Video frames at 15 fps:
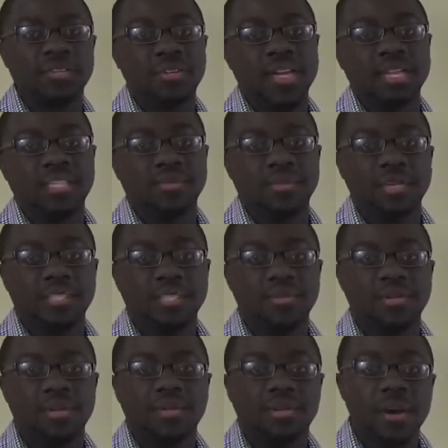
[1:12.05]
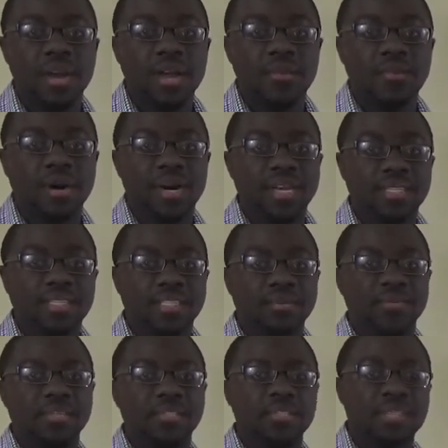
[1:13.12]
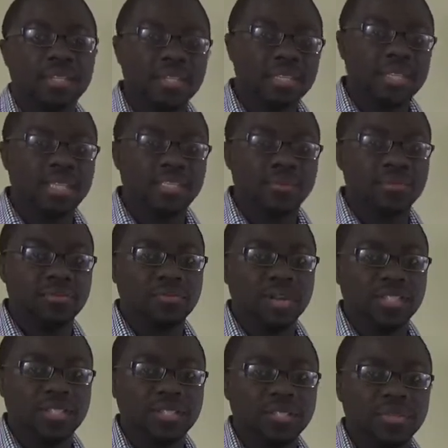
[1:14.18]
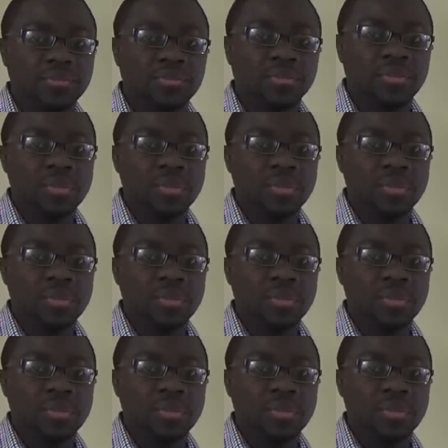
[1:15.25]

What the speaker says: or that's meant to be read by someone that's a professional,